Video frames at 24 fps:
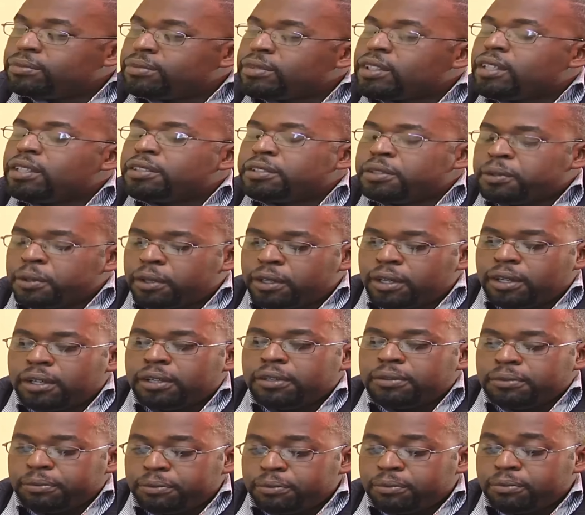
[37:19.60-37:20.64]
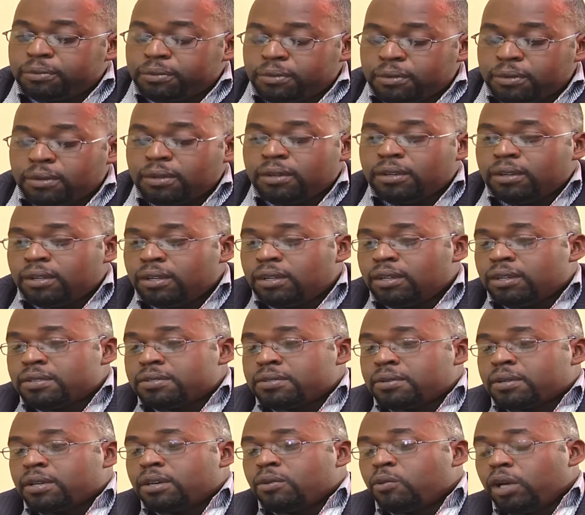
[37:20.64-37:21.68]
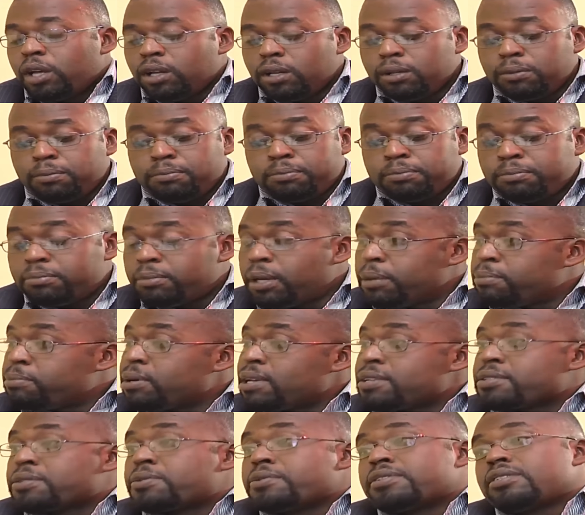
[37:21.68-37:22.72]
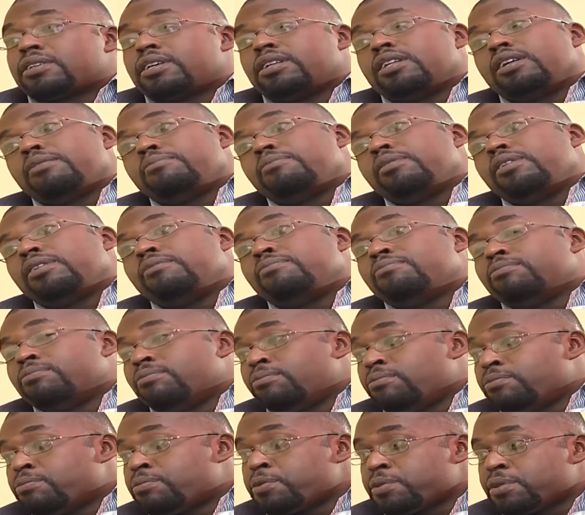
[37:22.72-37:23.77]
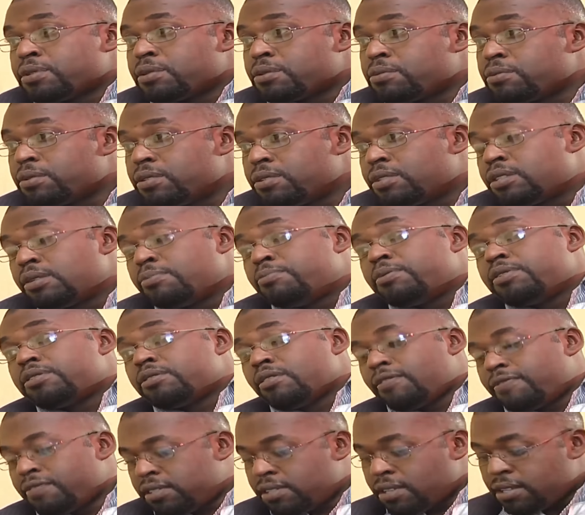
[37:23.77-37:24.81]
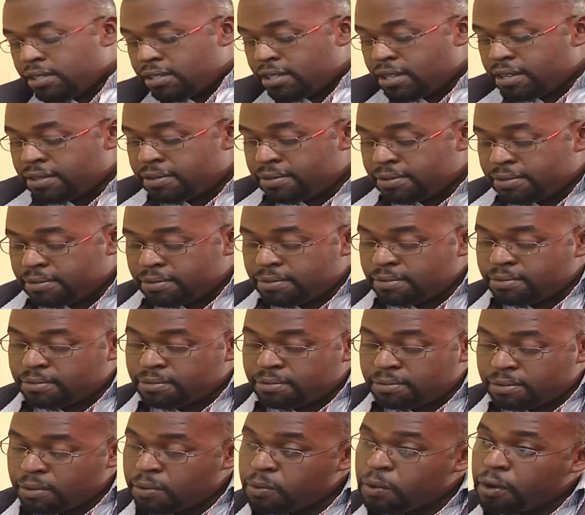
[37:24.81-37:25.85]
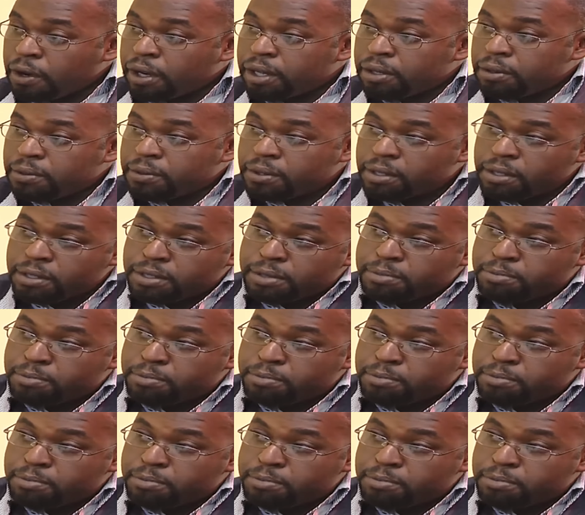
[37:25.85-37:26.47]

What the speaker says: That's okay. It's okay. Well, Pastor Issa, let me proceed to the CP's office and start working on his